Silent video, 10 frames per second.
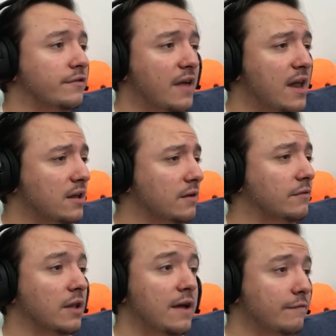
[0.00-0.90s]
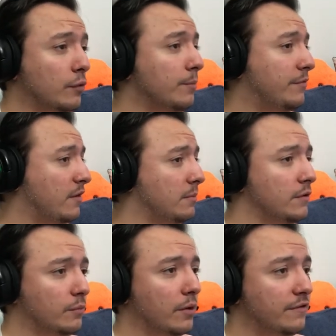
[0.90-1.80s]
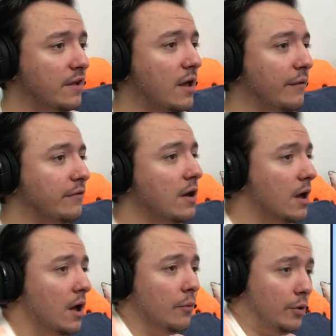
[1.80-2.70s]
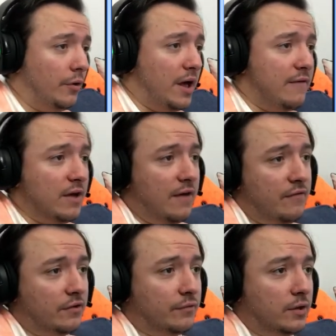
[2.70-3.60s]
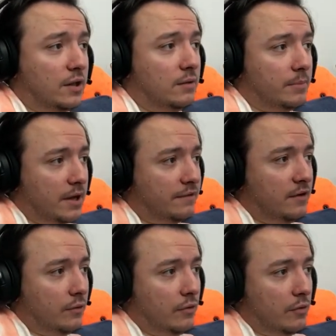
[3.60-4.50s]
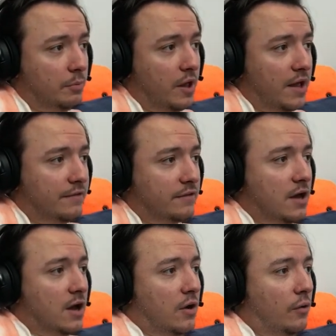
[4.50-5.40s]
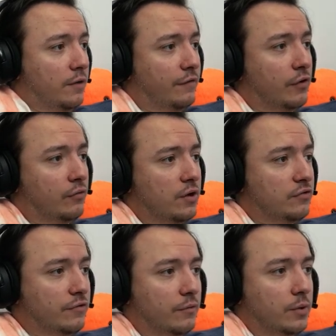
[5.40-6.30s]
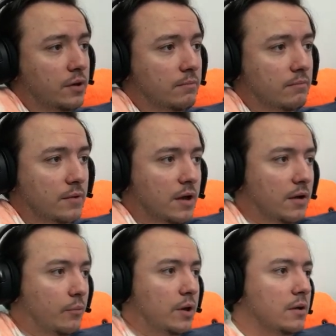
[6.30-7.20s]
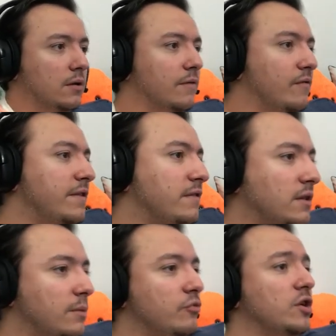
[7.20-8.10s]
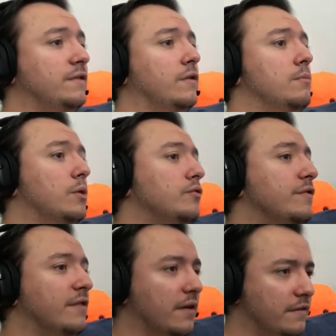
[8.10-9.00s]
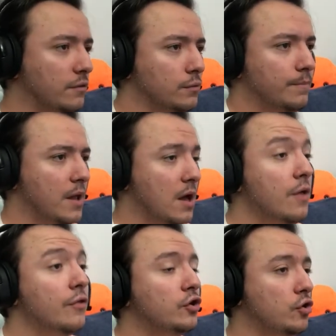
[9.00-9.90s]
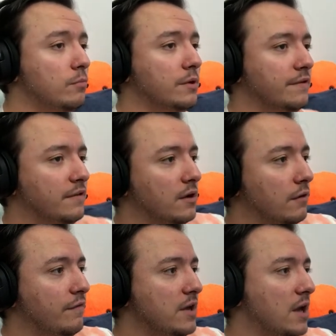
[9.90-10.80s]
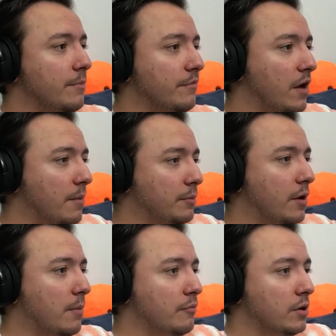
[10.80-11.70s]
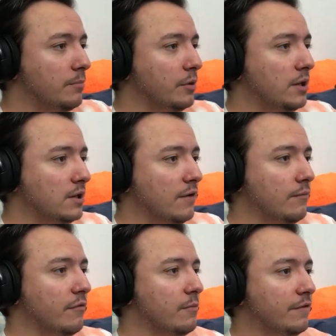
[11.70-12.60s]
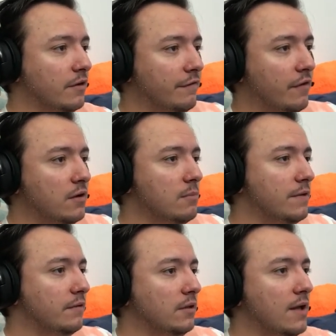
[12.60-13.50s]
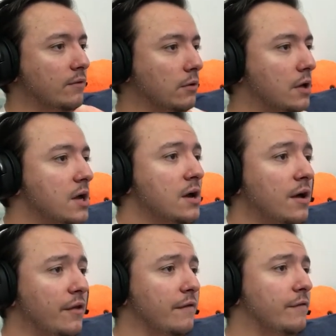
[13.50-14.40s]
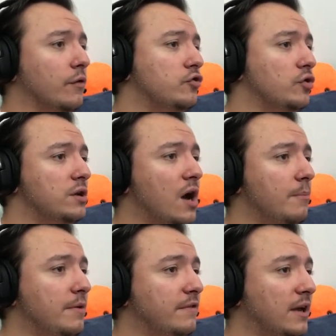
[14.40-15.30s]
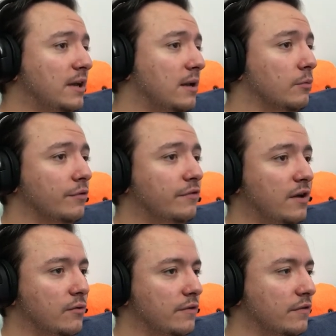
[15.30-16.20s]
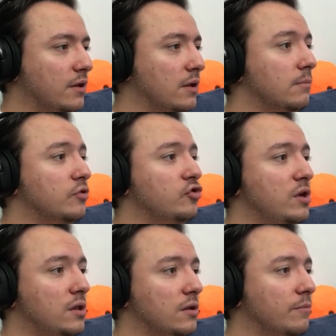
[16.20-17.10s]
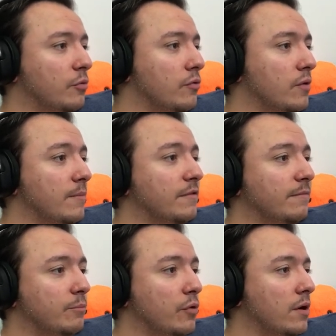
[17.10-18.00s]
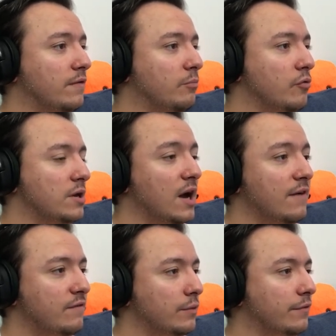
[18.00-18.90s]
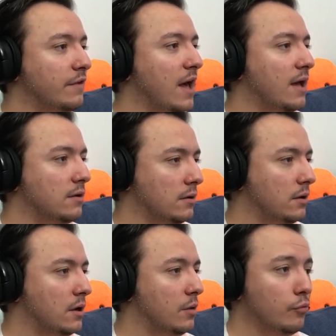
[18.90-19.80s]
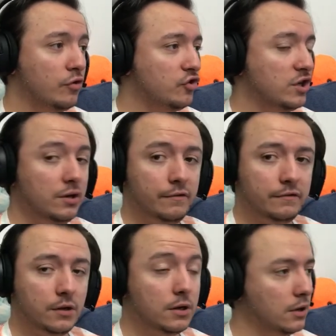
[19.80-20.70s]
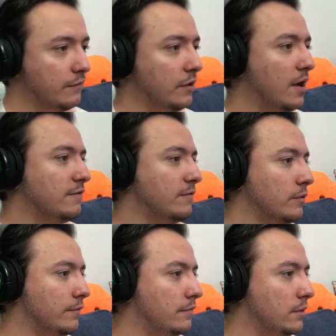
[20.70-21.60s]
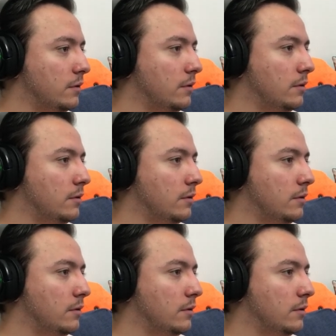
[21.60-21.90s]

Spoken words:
and understanding of life forms similar to ourselves. We don't have ethics for killing bacteria or plants, only for the creatures that we can convincingly project our emotions onto. The humans in our VMs operate completely different from us on a fundamental level, and therefore should not be taken any more seriously than a machine that's programmed to print "I feel sad." We're engineers, not philosophers.